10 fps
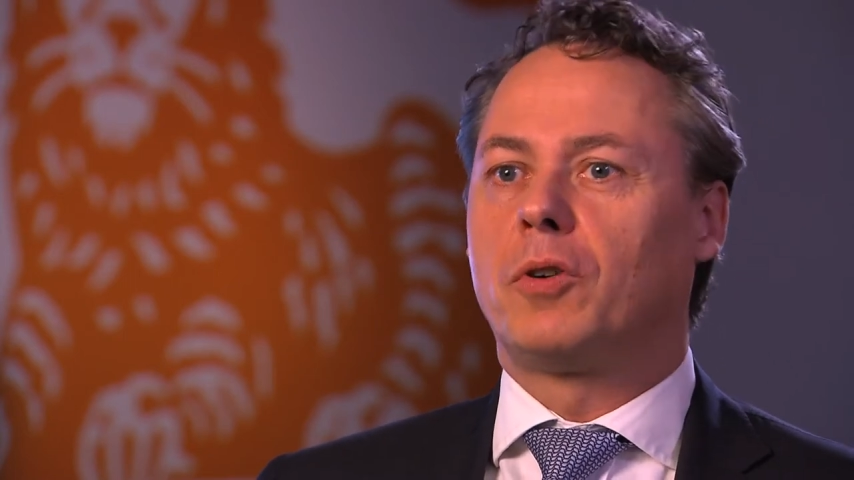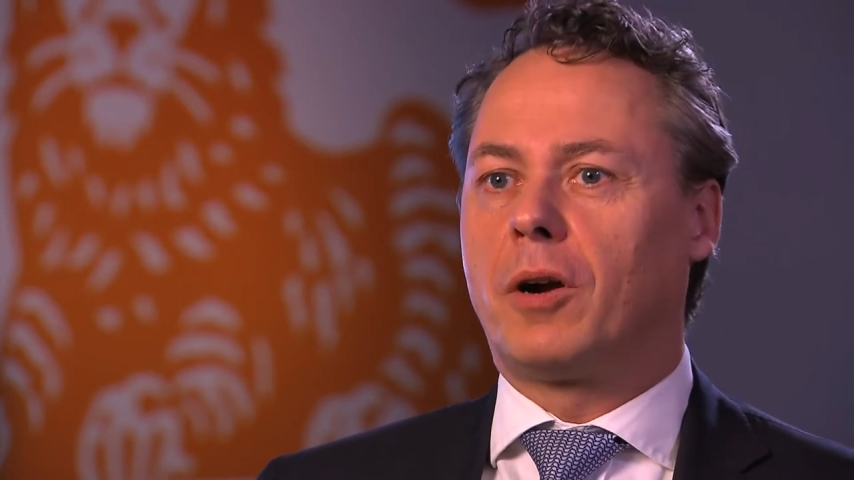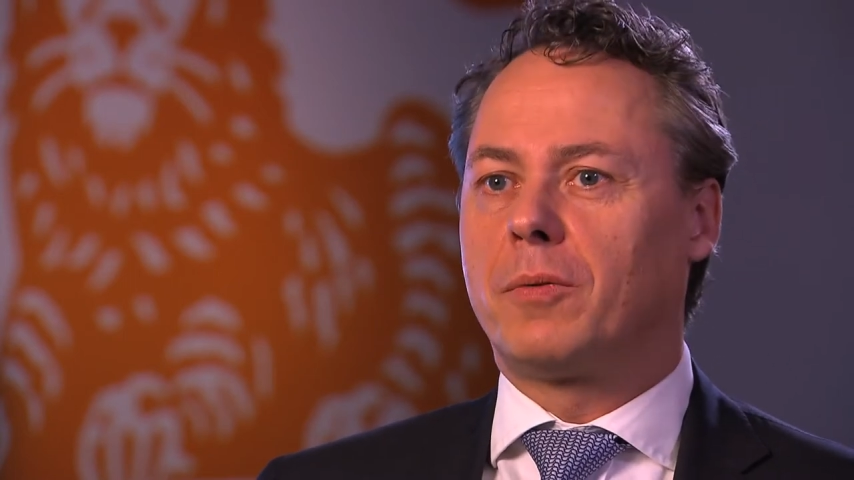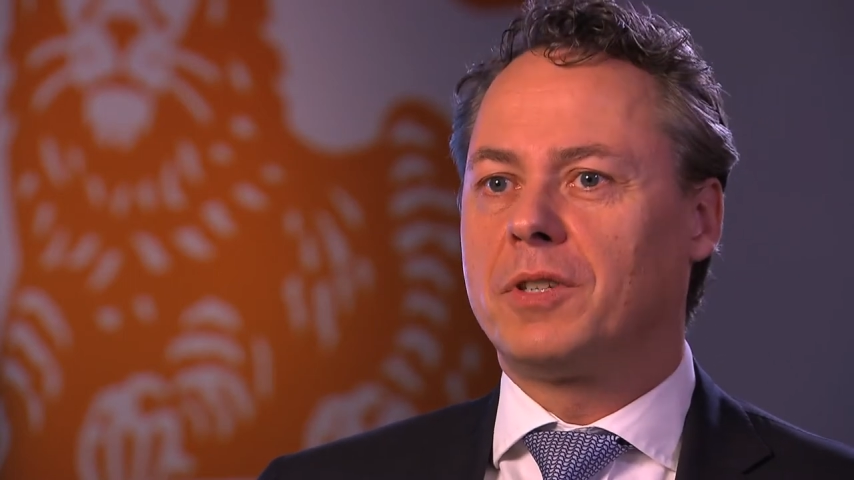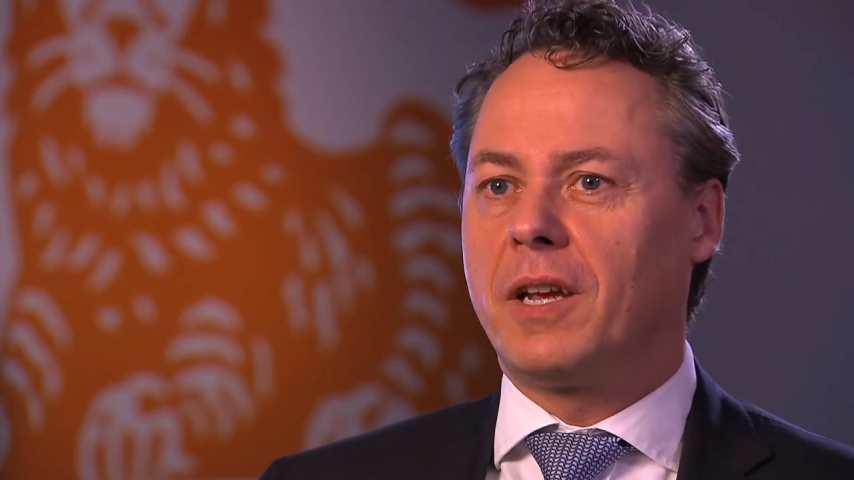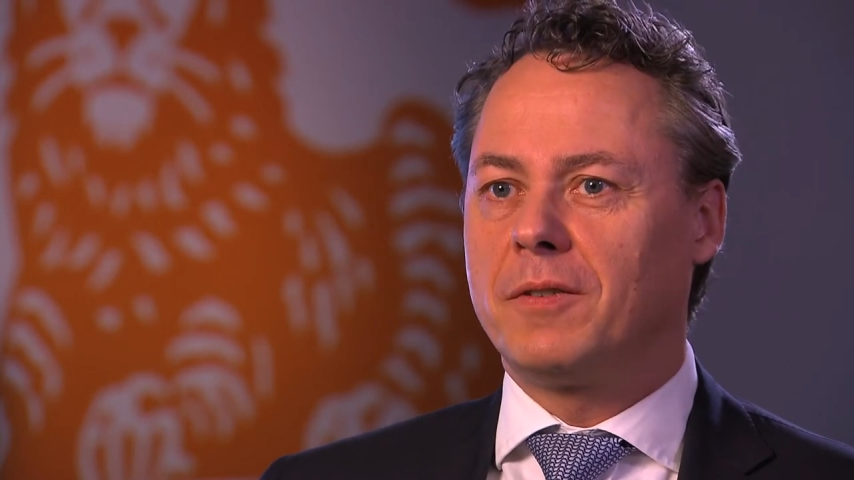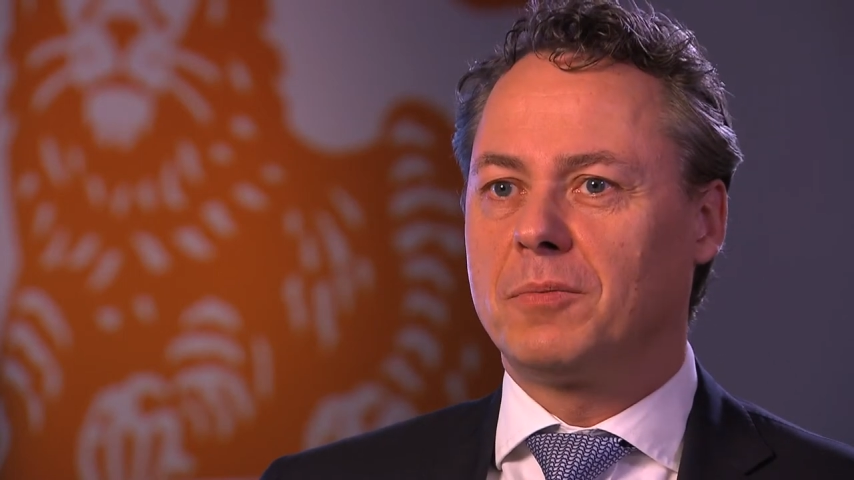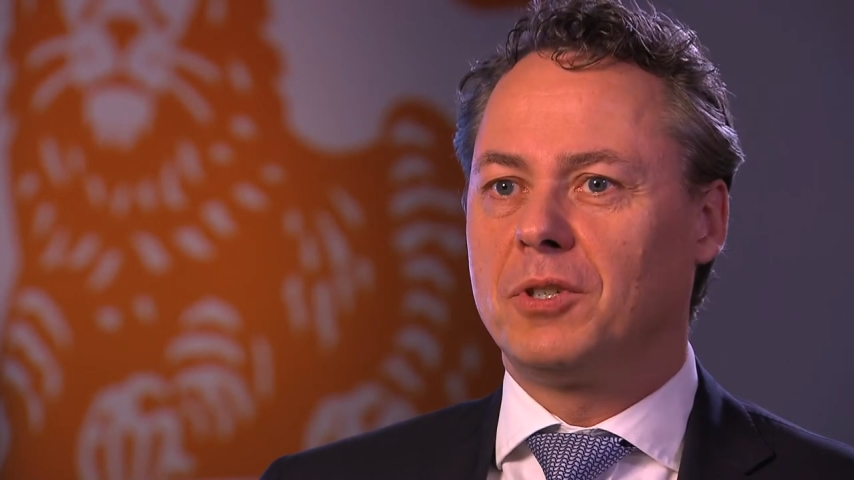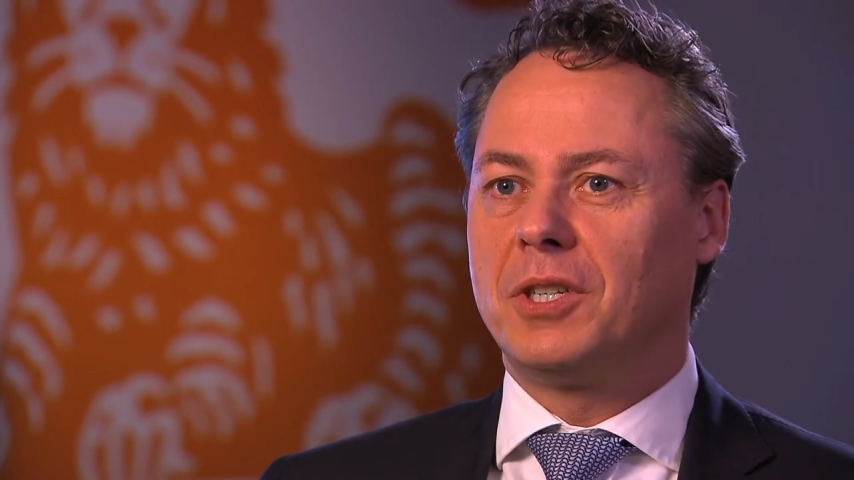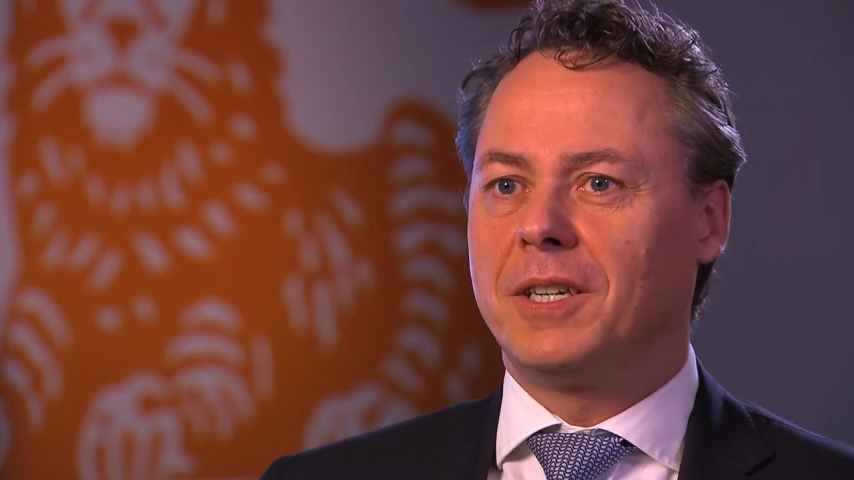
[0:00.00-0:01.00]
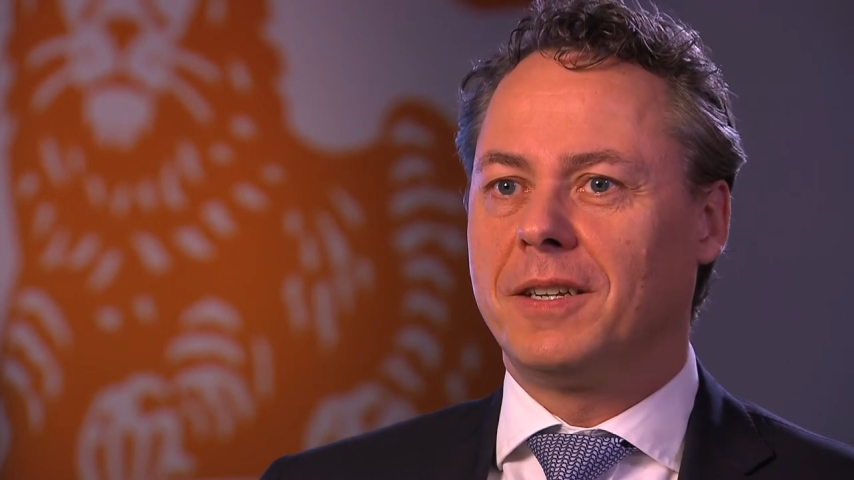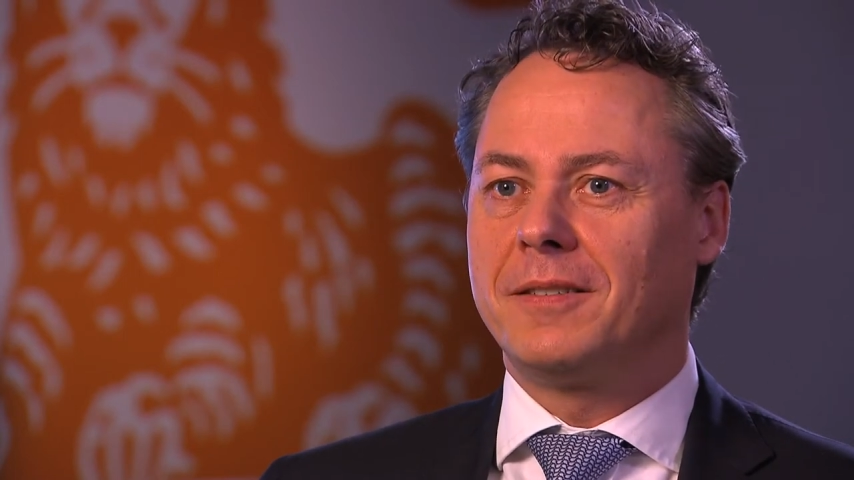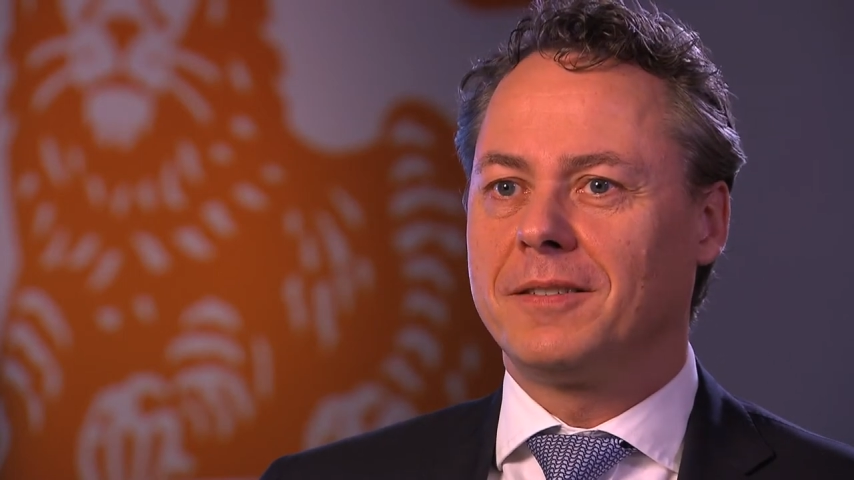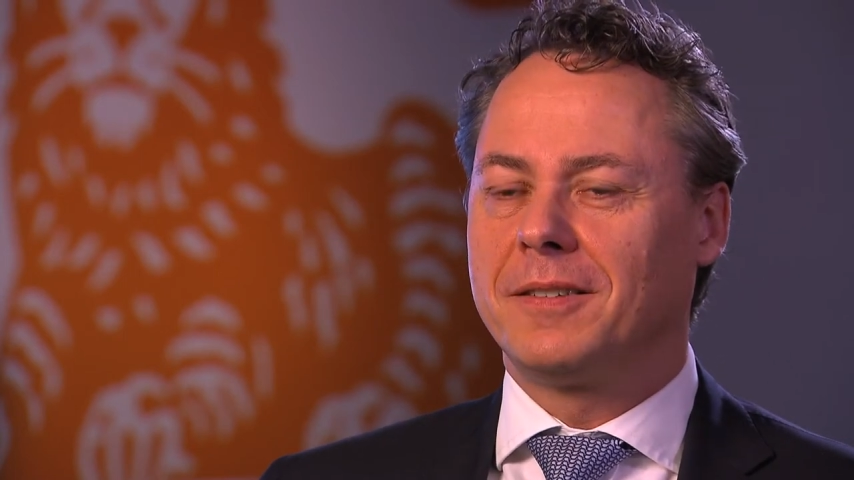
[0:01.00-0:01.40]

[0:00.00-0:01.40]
our savings machine is.